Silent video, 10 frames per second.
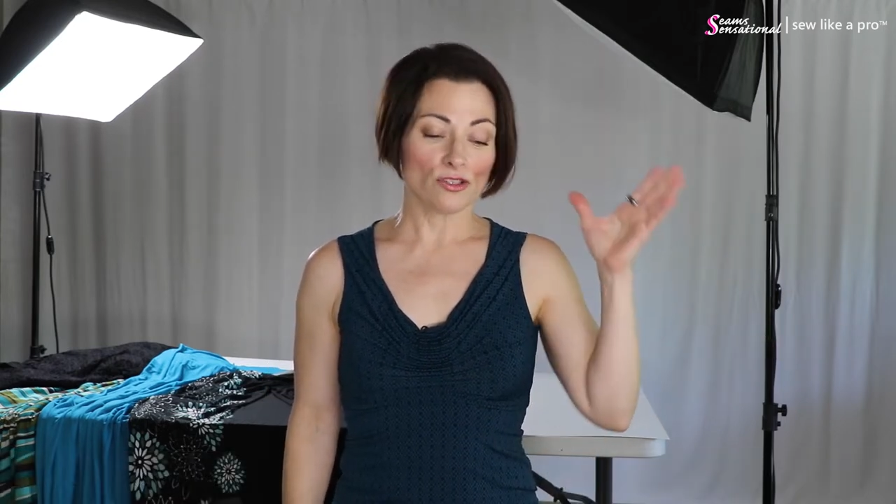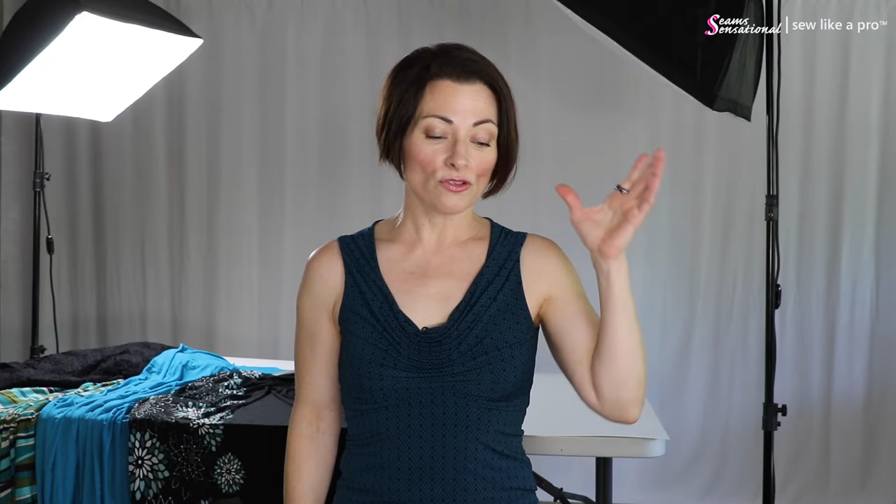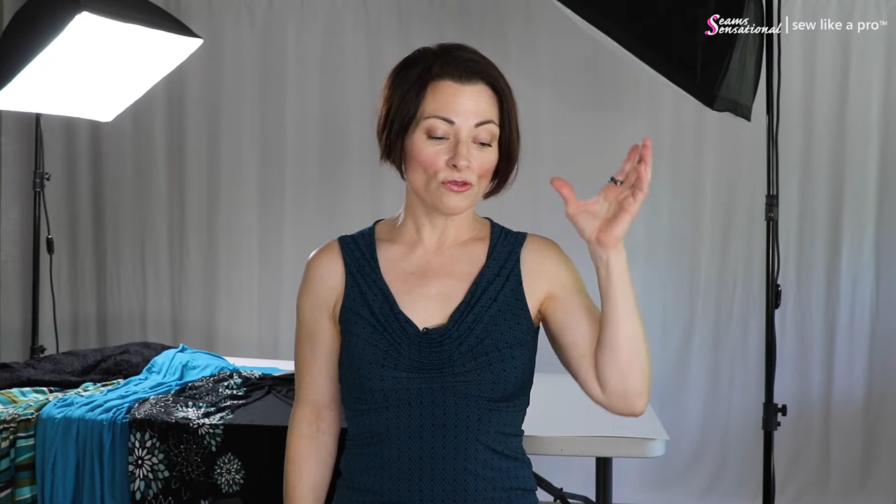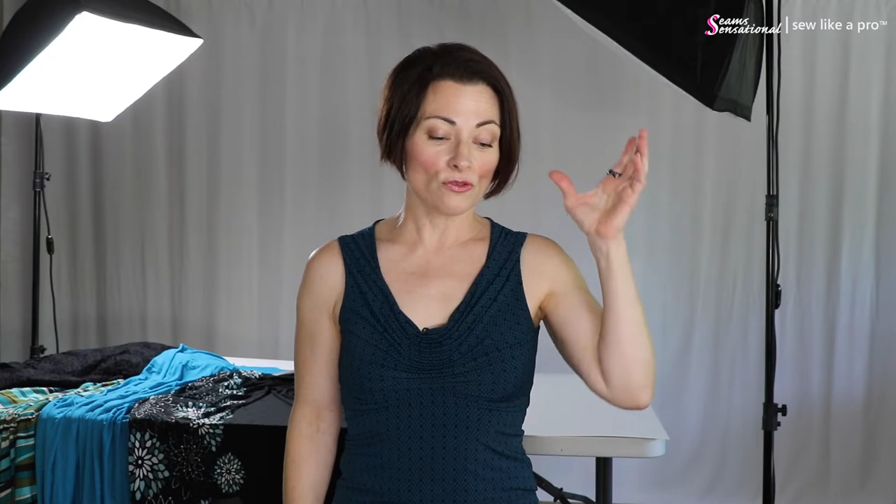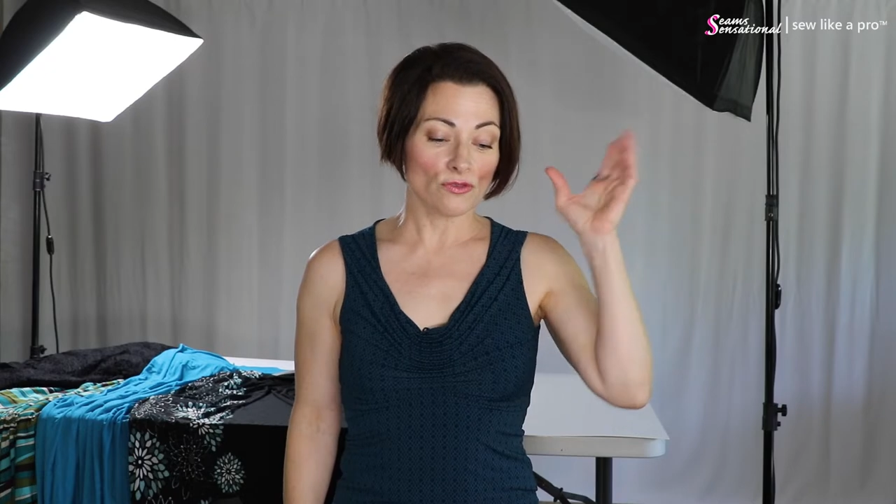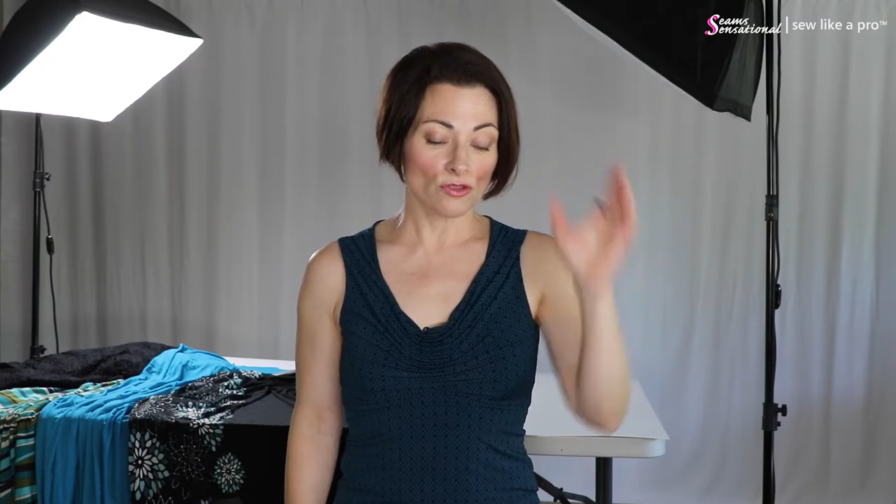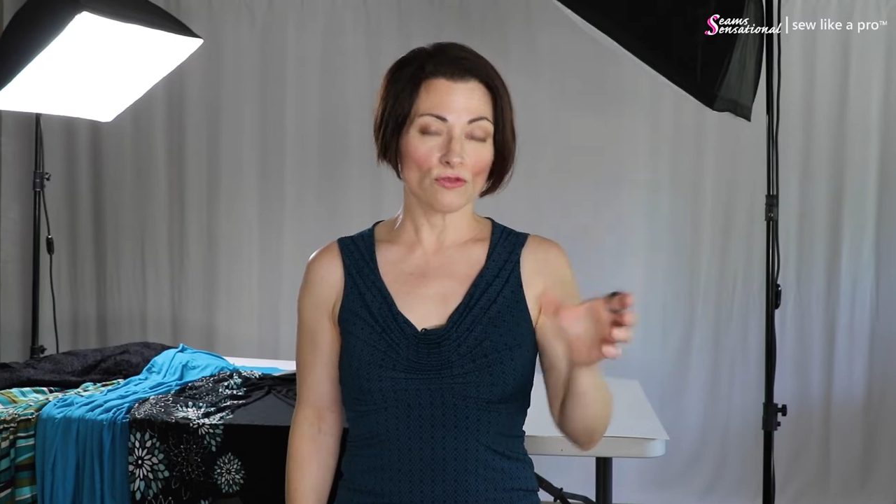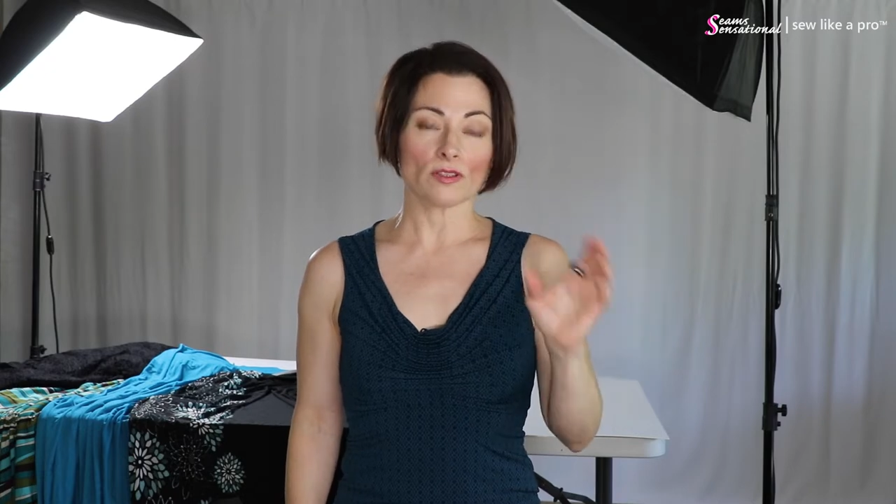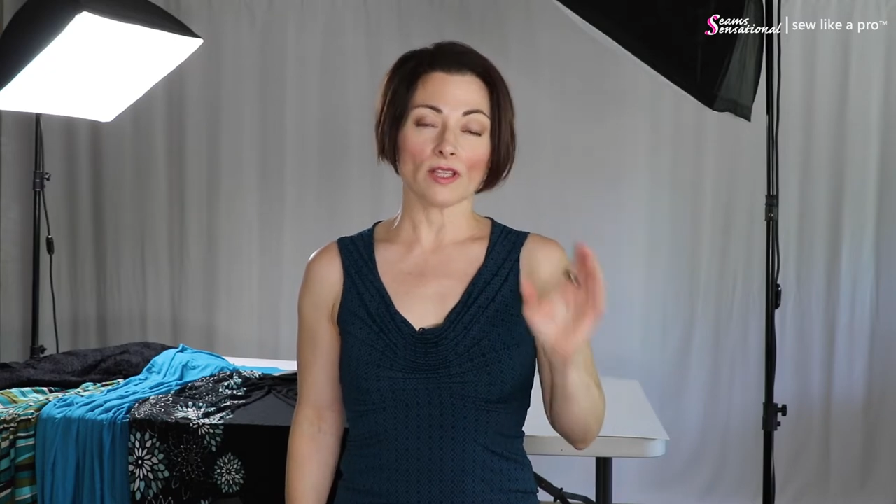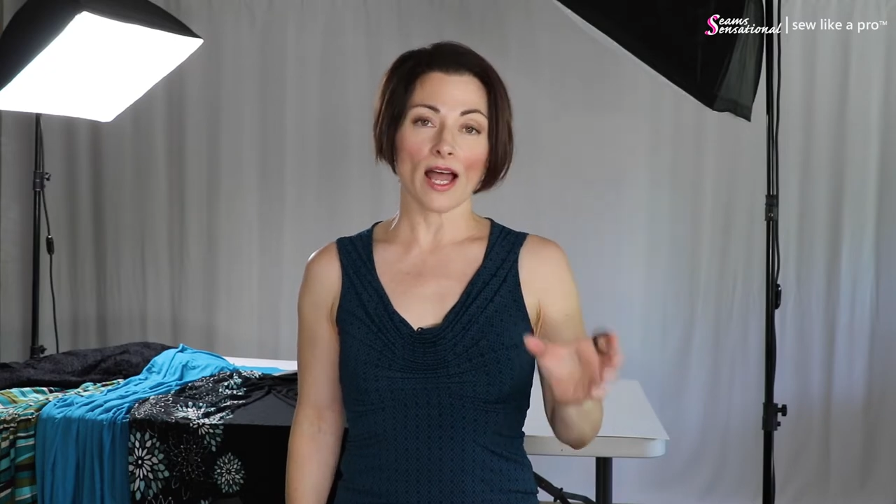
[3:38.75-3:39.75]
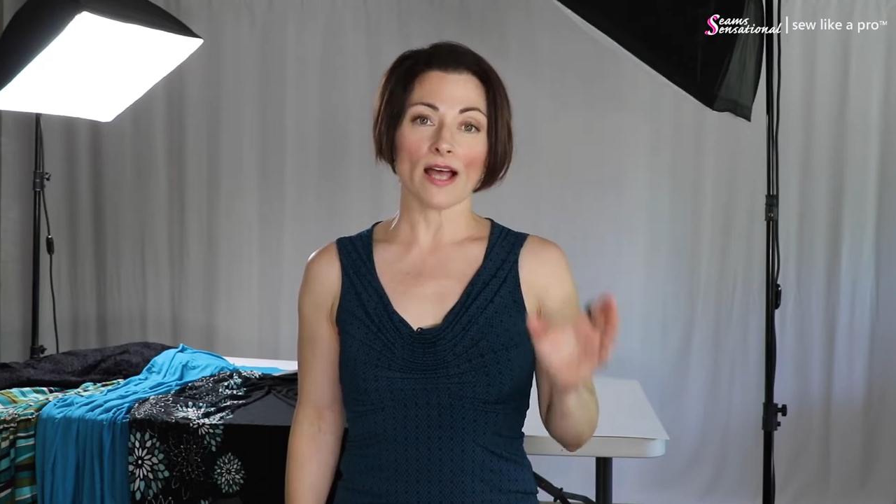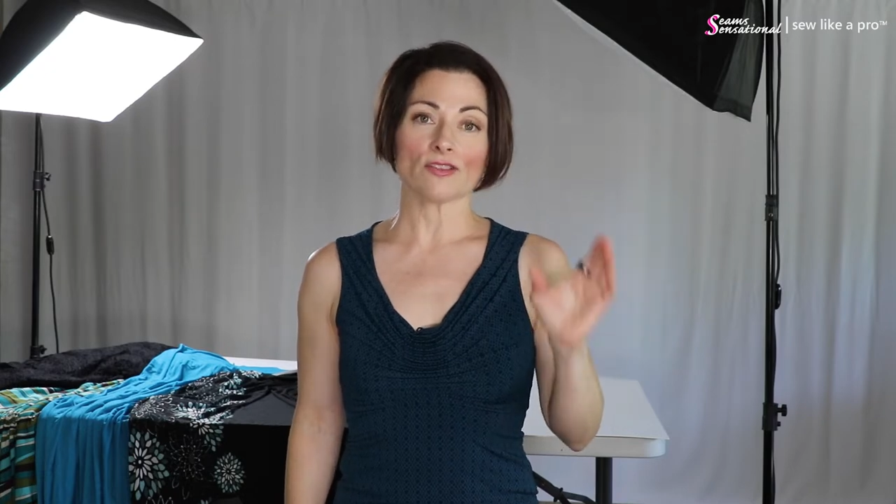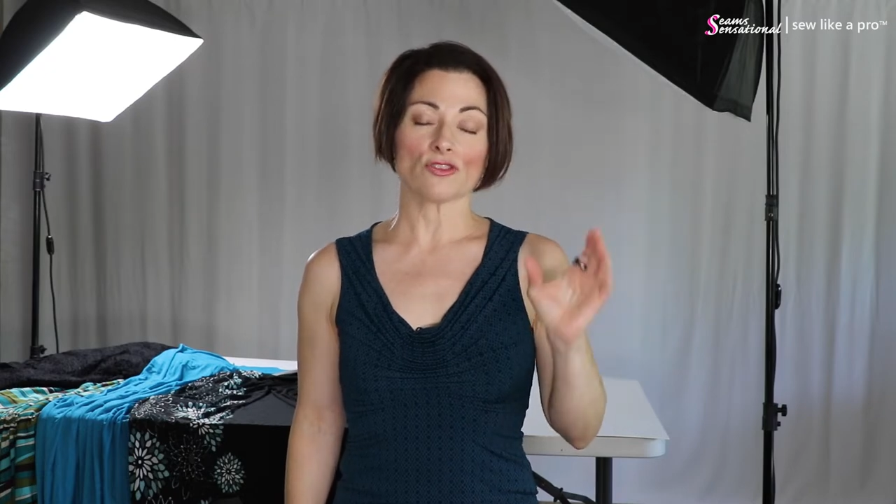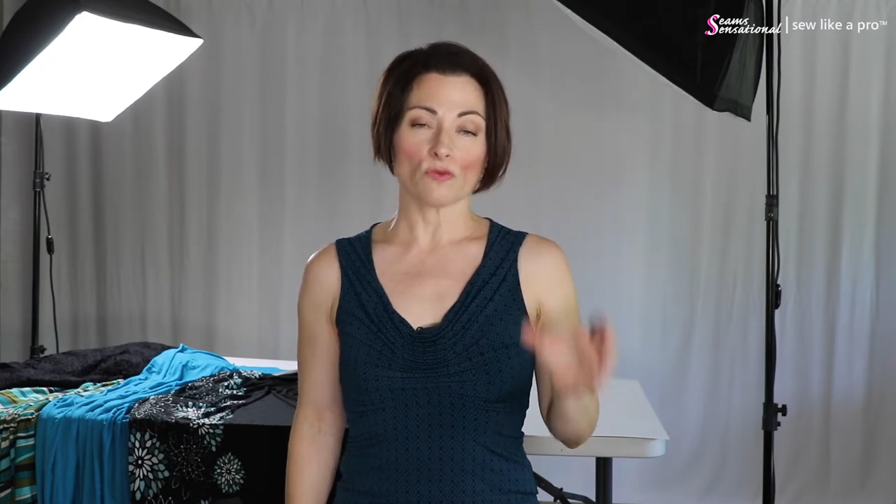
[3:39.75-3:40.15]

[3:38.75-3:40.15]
to do the last